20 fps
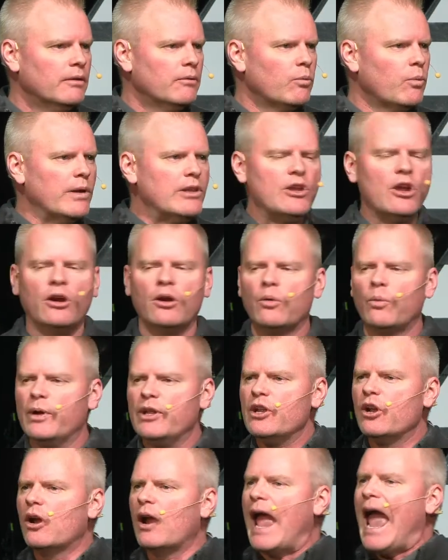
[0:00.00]
when you're when
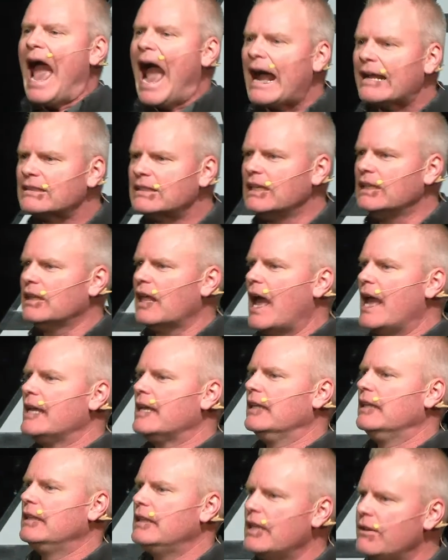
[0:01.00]
you're acting like
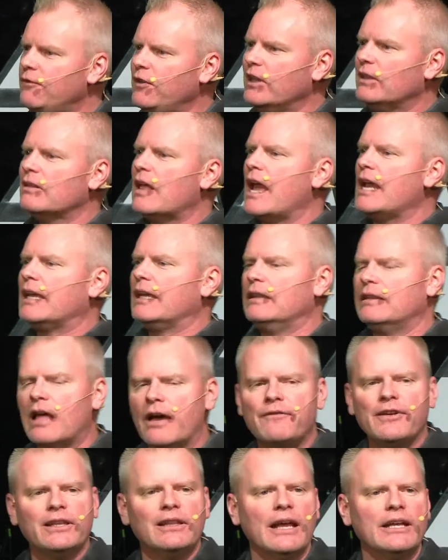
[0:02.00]
and living like and
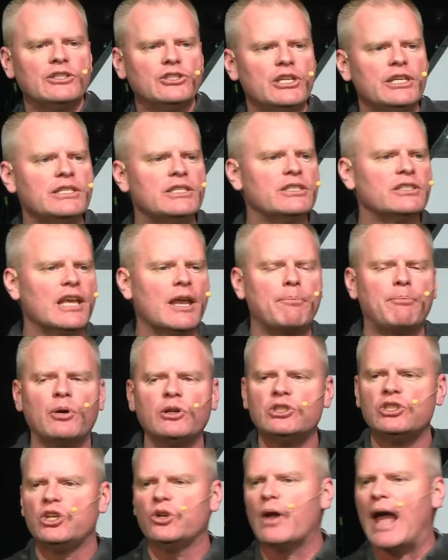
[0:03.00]
loving like Jesus, it
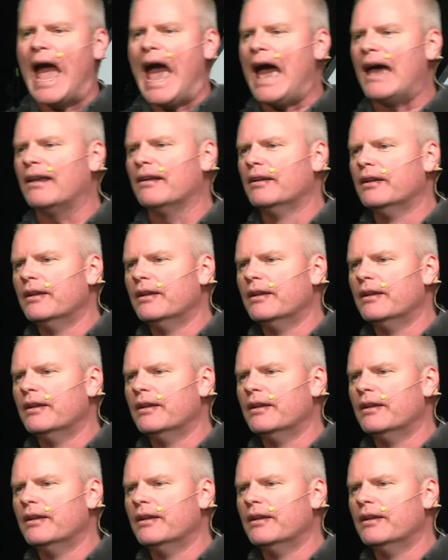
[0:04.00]
puts you at